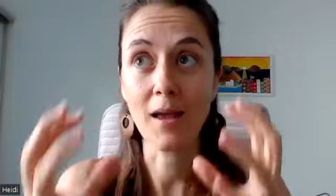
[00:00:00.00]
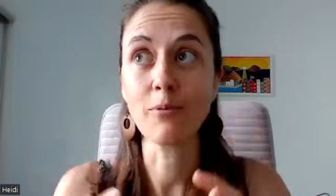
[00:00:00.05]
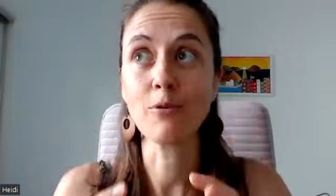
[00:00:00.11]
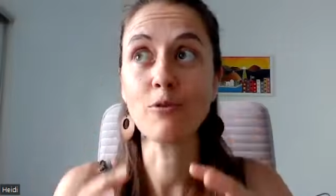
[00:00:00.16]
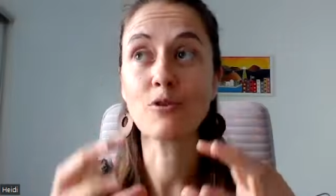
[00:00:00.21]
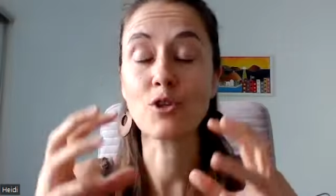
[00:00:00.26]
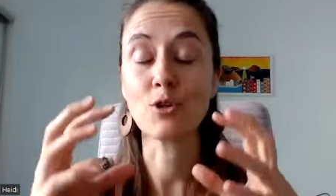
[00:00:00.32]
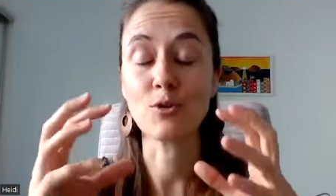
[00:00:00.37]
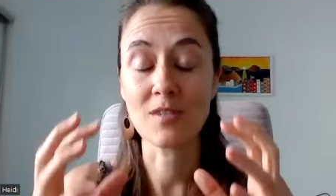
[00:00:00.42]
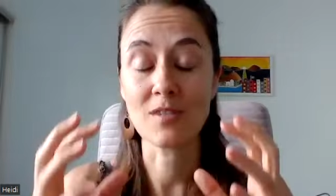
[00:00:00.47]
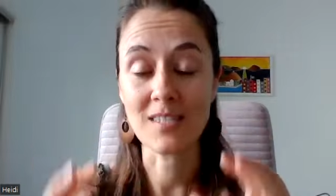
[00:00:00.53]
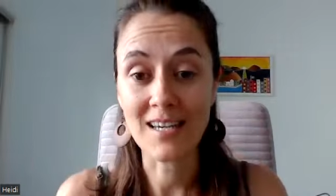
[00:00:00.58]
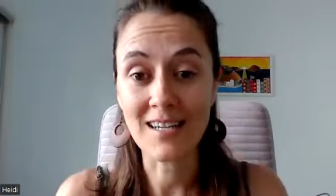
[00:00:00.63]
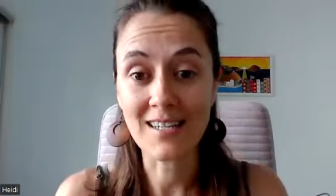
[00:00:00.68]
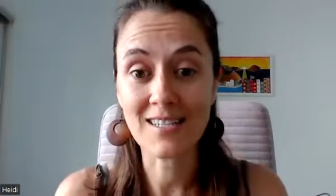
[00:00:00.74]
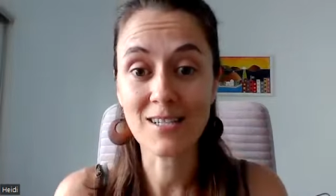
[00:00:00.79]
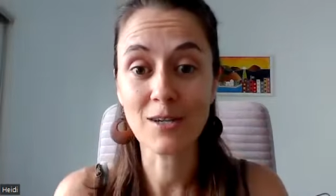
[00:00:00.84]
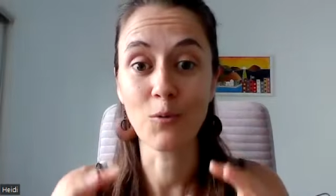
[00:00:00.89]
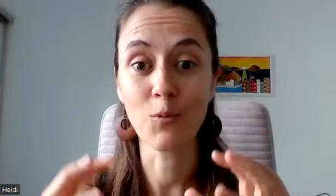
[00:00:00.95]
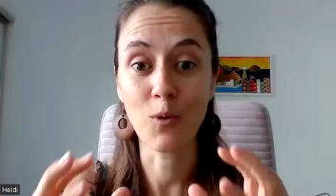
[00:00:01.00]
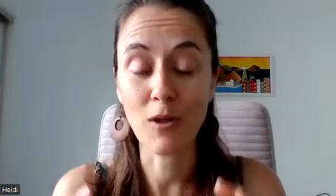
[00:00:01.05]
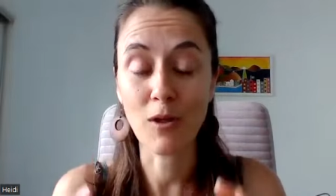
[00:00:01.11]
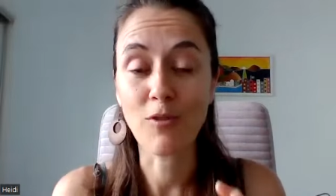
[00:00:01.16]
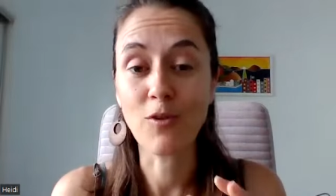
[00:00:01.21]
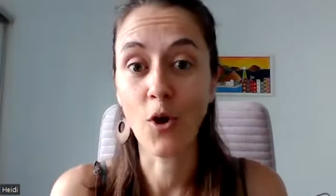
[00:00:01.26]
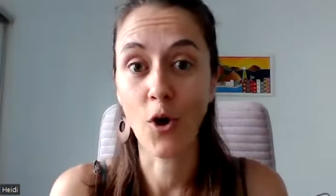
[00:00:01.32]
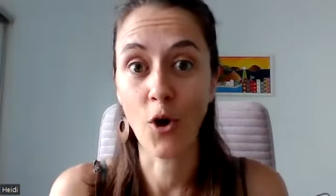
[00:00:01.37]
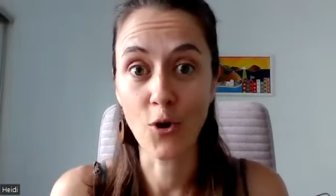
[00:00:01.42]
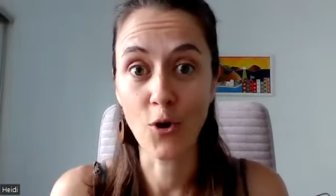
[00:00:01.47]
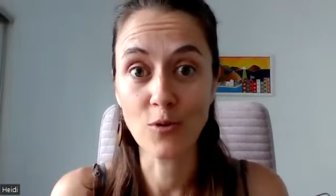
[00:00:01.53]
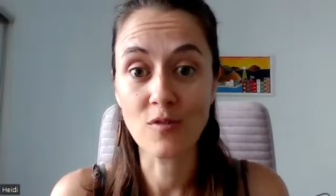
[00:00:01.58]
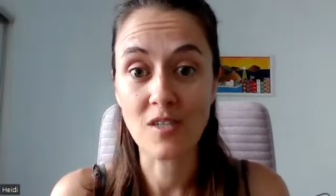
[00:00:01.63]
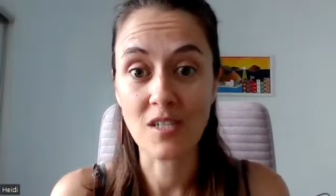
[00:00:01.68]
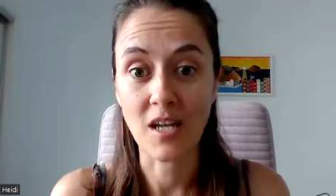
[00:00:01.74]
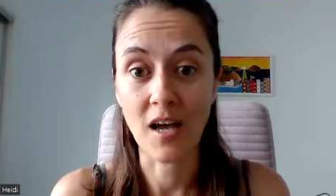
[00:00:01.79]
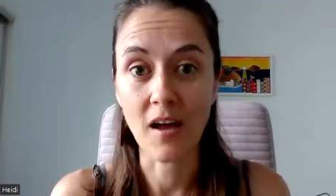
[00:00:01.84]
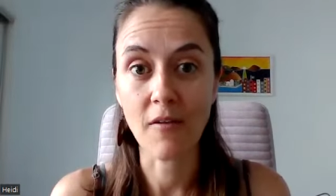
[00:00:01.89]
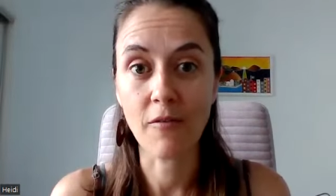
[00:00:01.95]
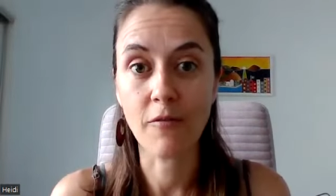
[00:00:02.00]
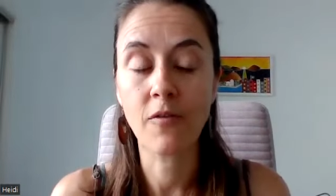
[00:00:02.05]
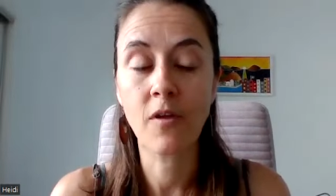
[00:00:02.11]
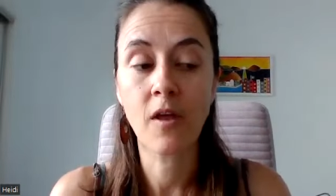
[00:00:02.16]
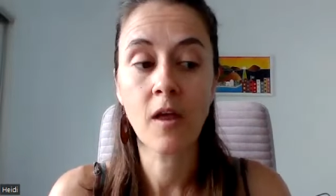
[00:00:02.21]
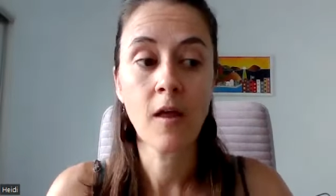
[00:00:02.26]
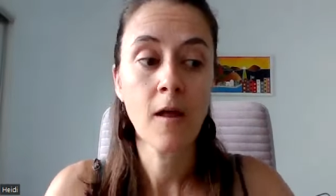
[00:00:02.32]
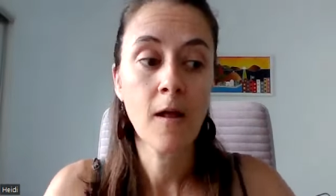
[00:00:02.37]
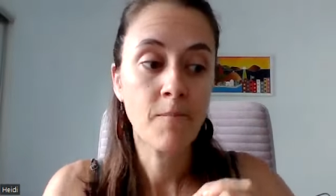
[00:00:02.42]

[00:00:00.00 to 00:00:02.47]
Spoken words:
able to sit with your own stuff